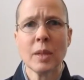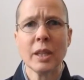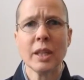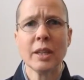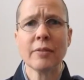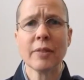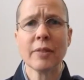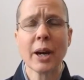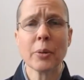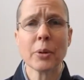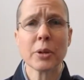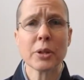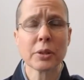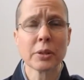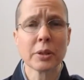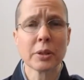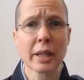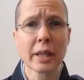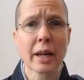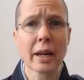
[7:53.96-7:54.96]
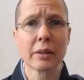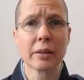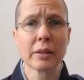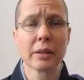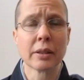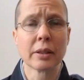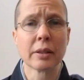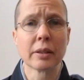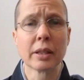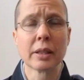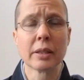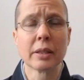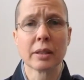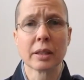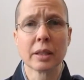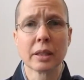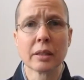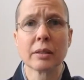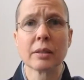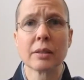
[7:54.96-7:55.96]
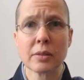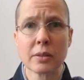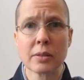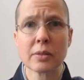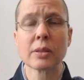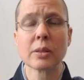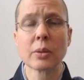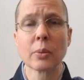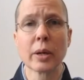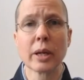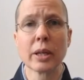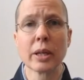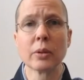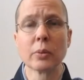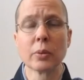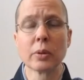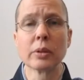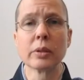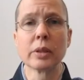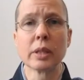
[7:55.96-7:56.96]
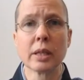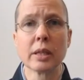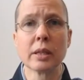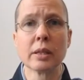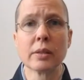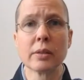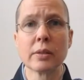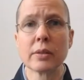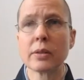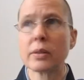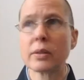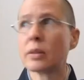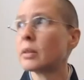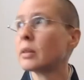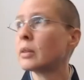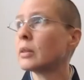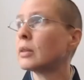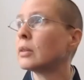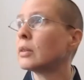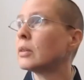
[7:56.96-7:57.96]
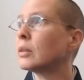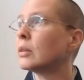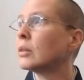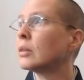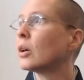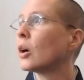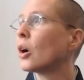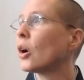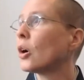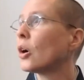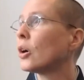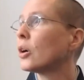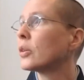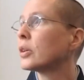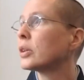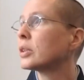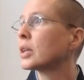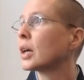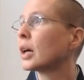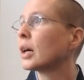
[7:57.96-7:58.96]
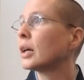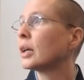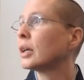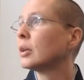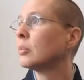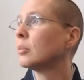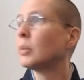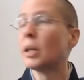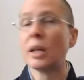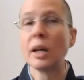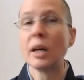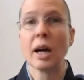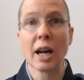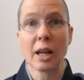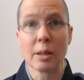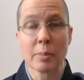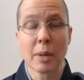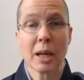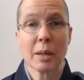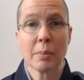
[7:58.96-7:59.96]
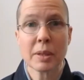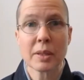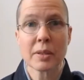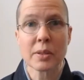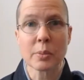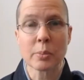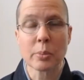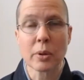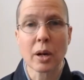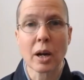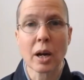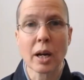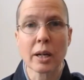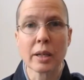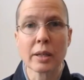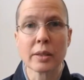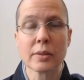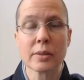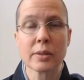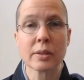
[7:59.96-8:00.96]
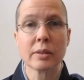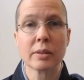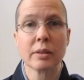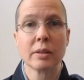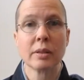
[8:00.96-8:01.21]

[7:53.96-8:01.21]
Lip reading: If I were to look out there and think this is the way the world is all the time, I might be surprised